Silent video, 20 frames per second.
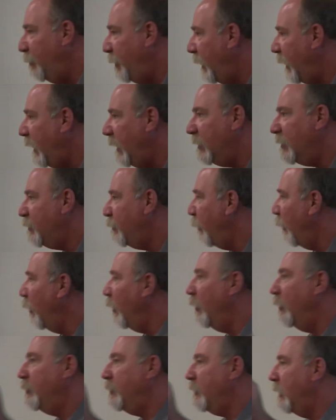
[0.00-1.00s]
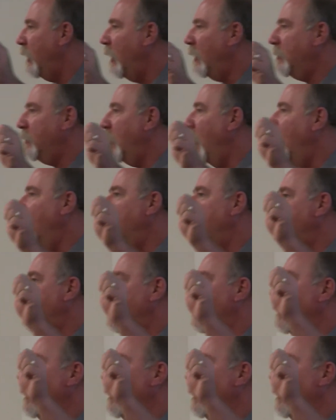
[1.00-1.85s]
picking spurs and oxalis